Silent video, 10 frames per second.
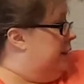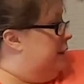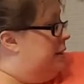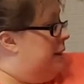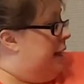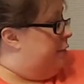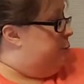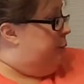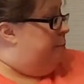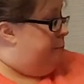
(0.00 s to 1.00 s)
It doesn't have to
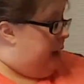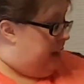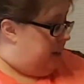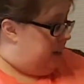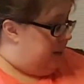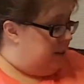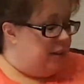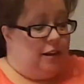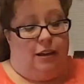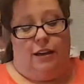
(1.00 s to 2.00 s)
be buttons.
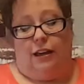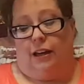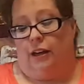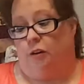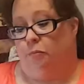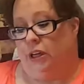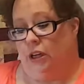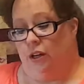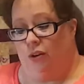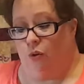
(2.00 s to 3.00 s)
It could
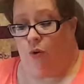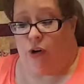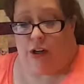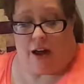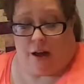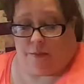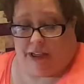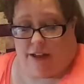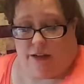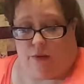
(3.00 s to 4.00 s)
be
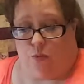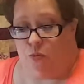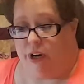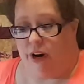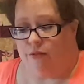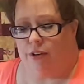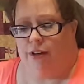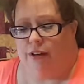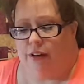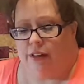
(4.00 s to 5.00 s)
origami, whatever.
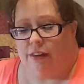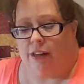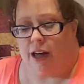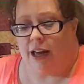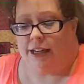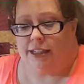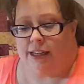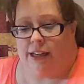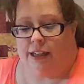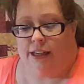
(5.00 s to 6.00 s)
The
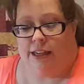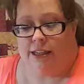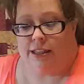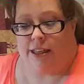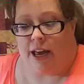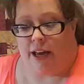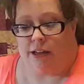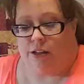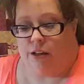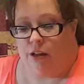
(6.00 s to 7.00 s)
idea is
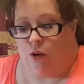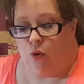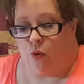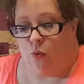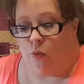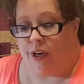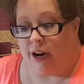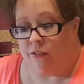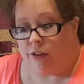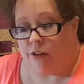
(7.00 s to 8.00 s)
that
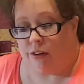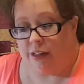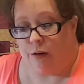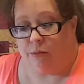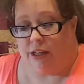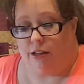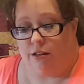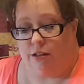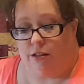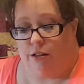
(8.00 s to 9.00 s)
whatever the theme
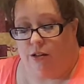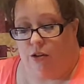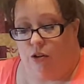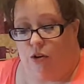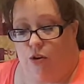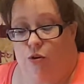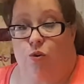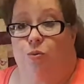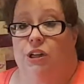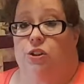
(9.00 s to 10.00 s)
is, you
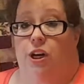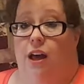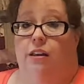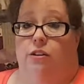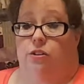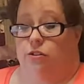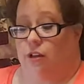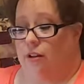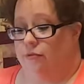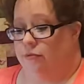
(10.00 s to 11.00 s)
just want to challenge
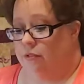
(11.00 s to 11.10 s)
yourself.